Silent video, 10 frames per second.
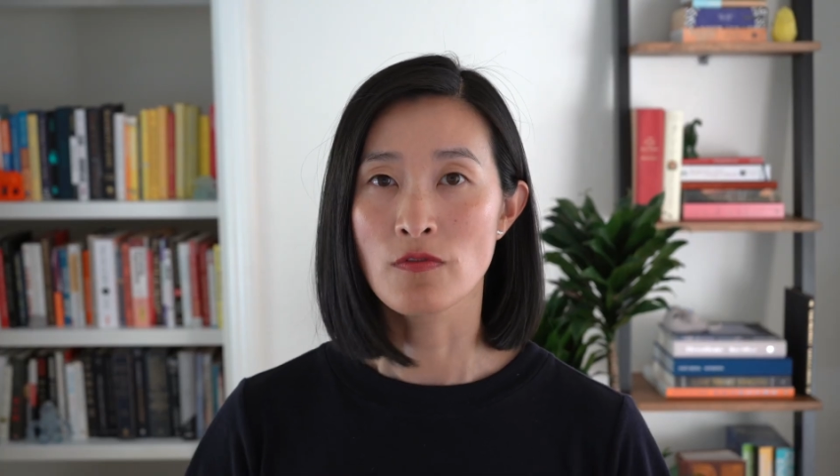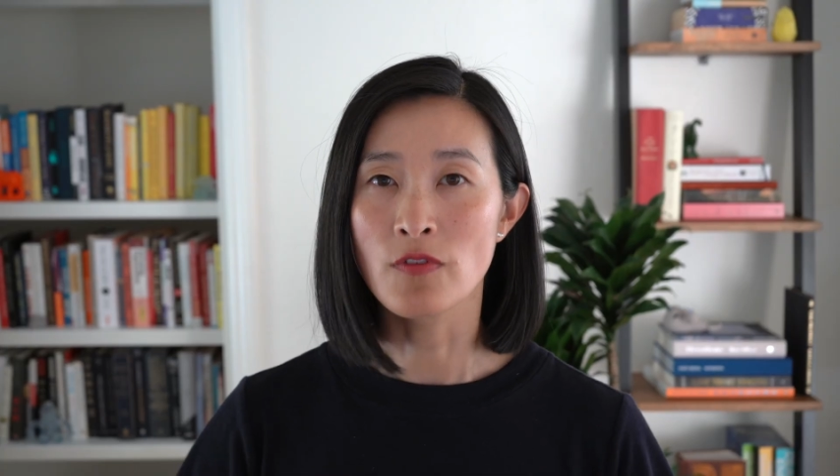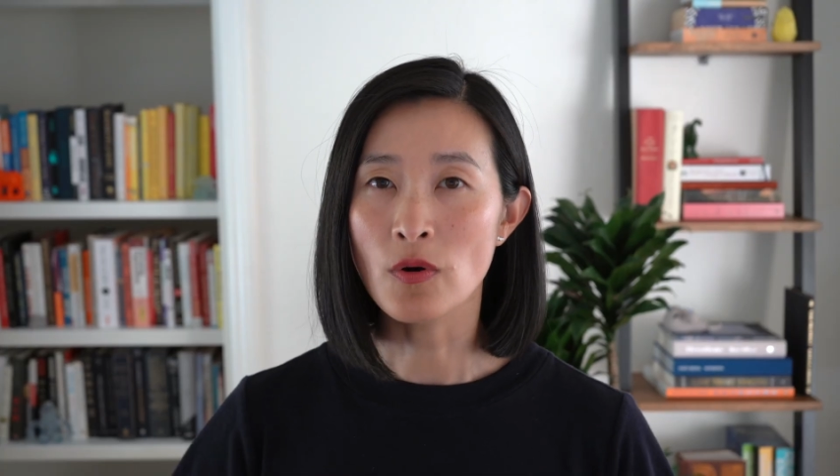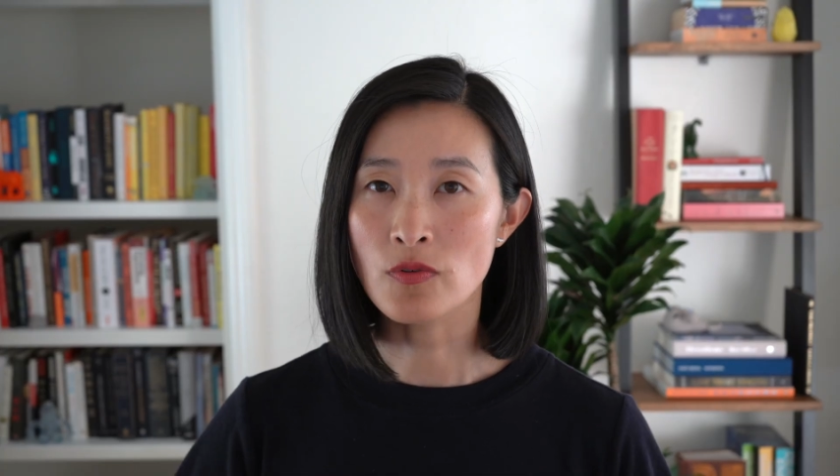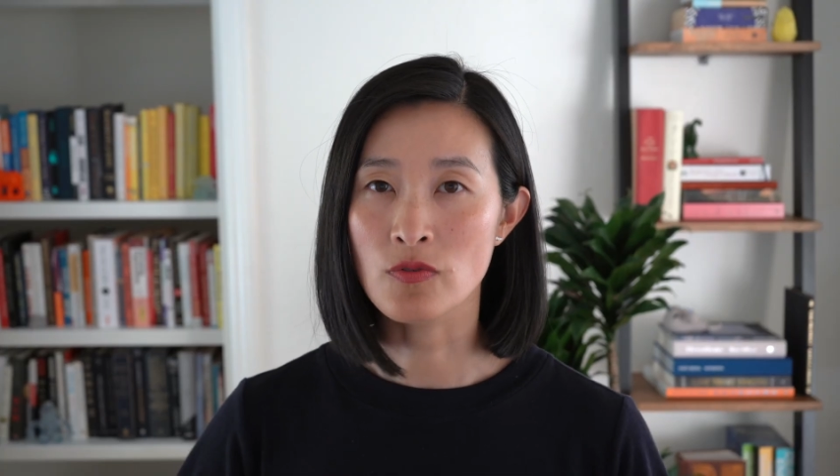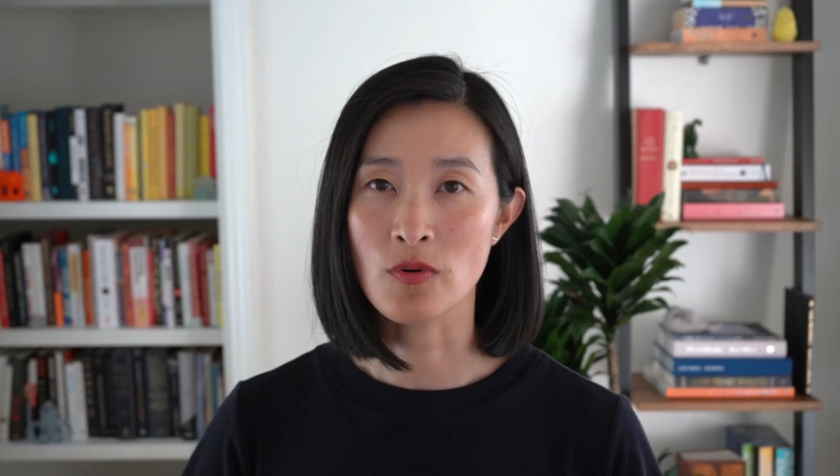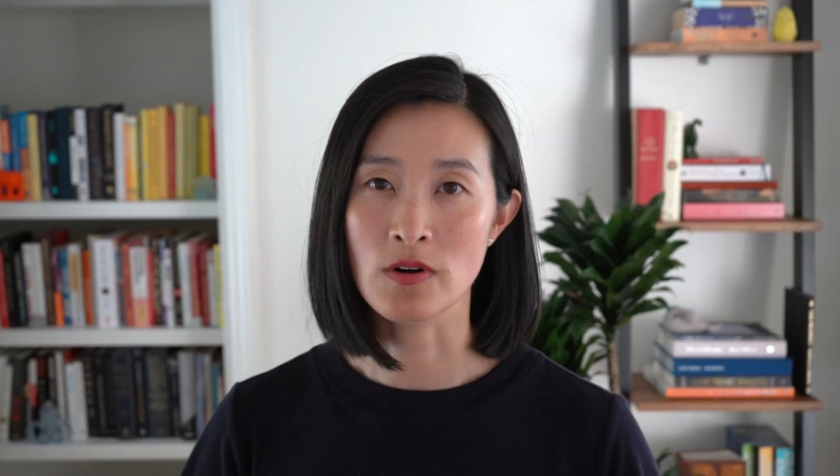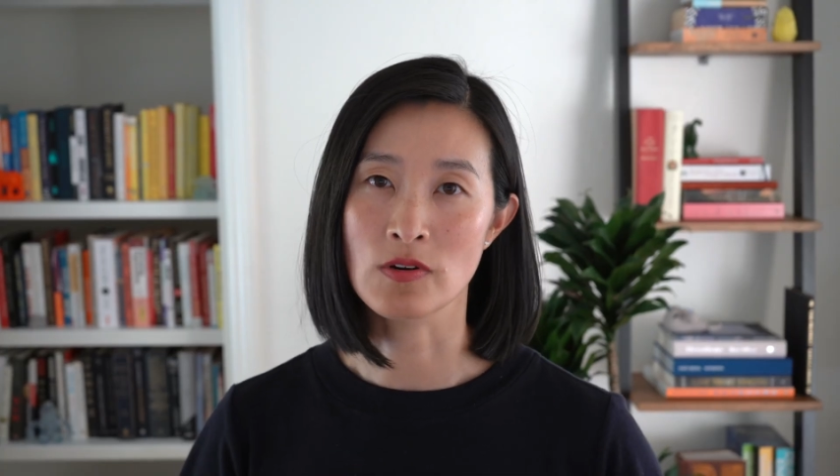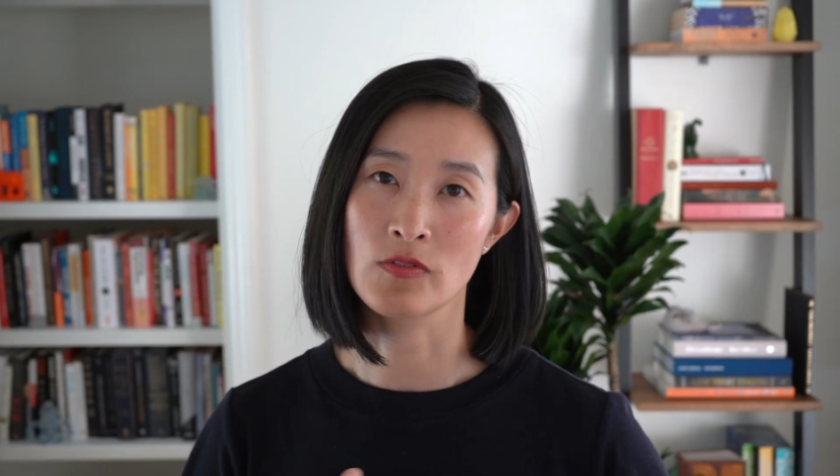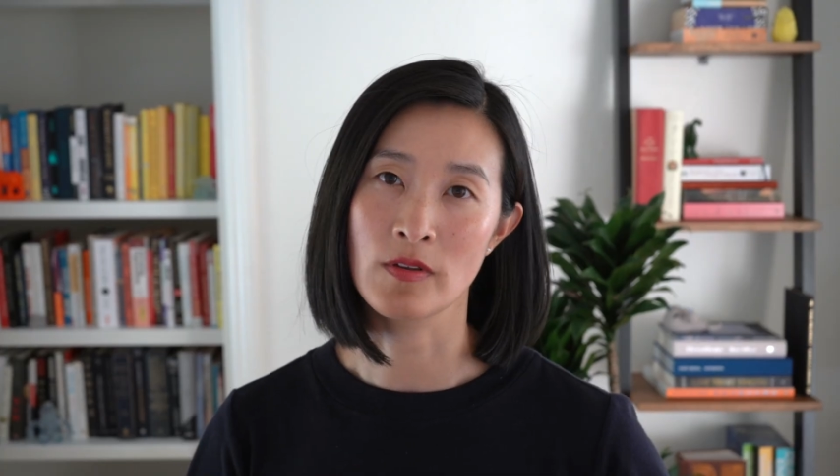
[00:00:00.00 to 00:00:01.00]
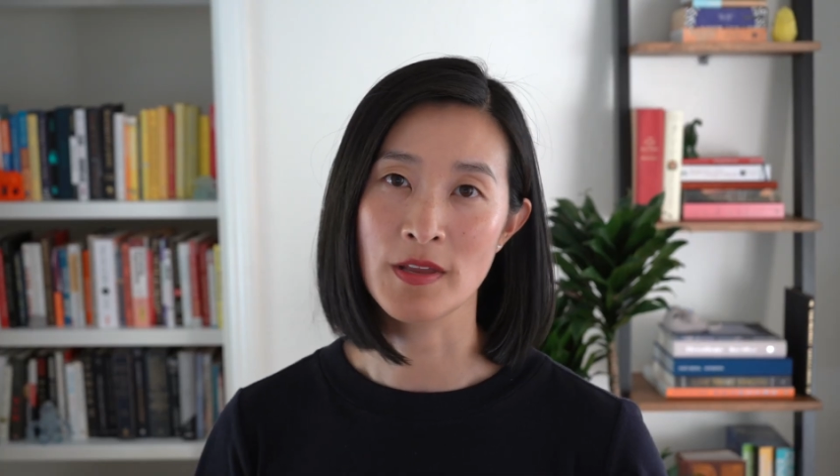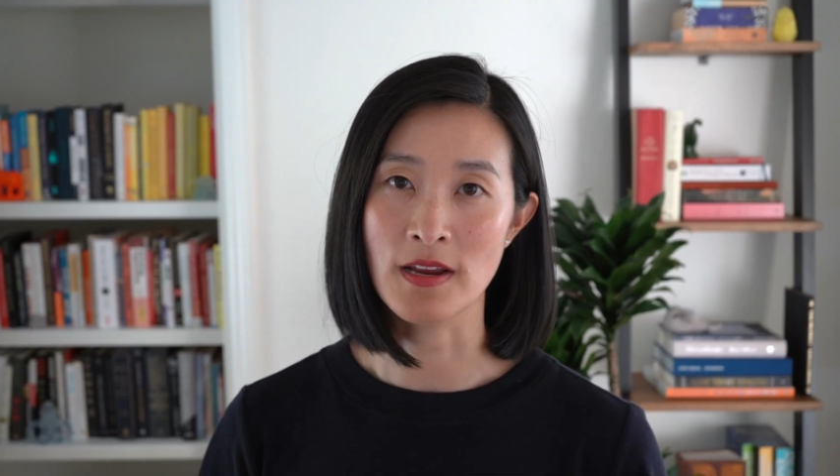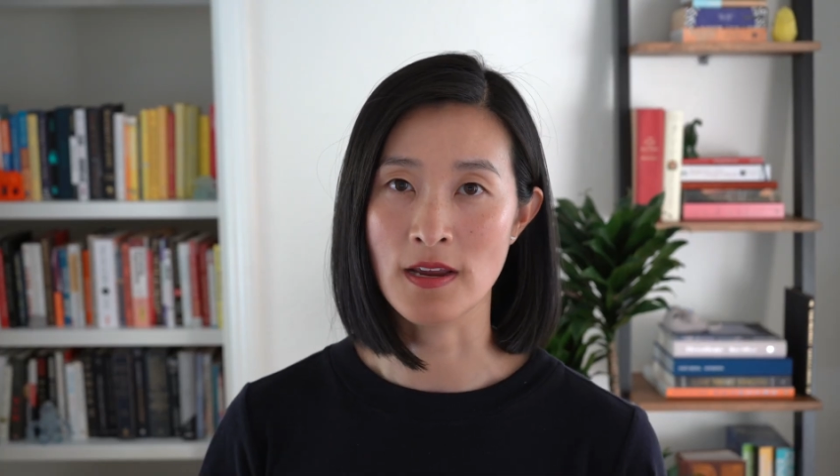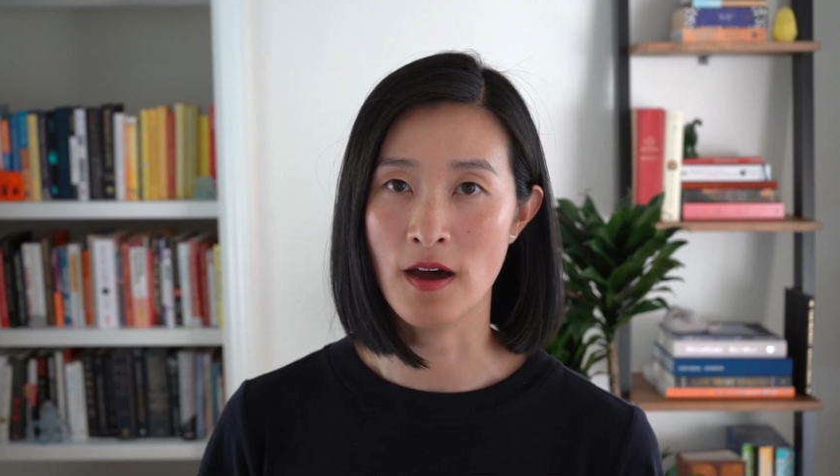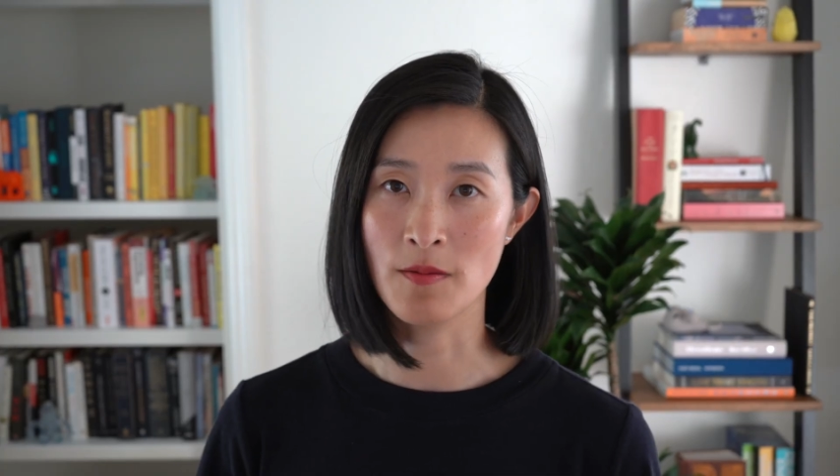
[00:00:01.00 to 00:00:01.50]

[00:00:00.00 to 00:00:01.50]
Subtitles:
folks who are exhibiting